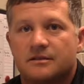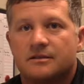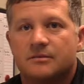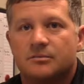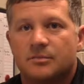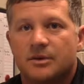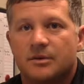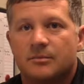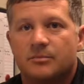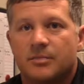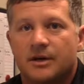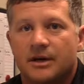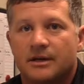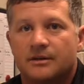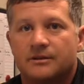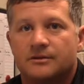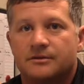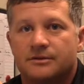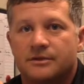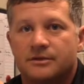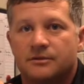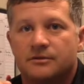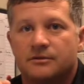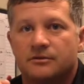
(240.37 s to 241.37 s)
a little bit
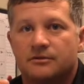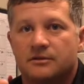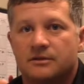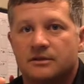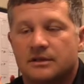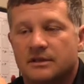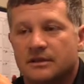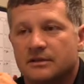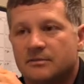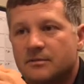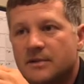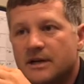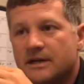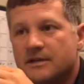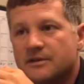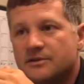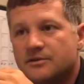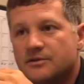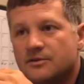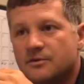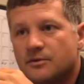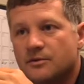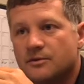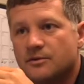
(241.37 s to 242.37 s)
better too and, and
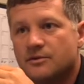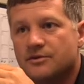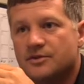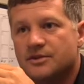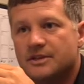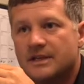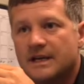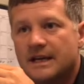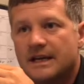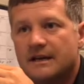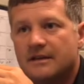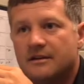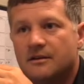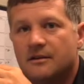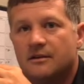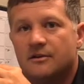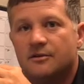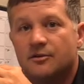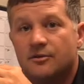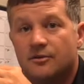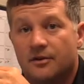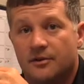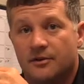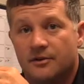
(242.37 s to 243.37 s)
making sure you're staying
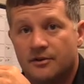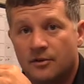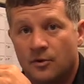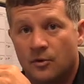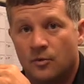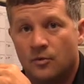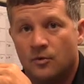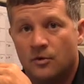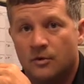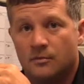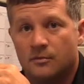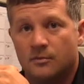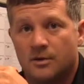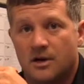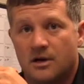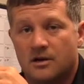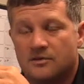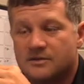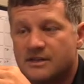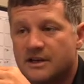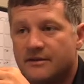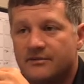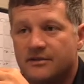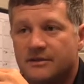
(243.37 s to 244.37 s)
under the norm
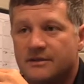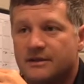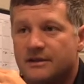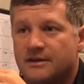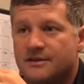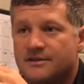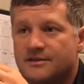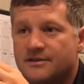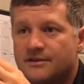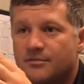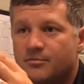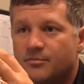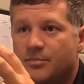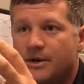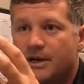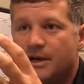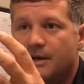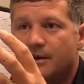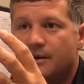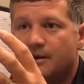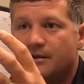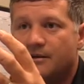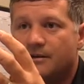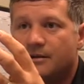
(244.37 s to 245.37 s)
because everything's
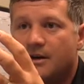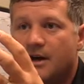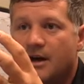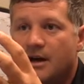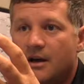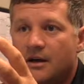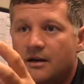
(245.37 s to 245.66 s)
compared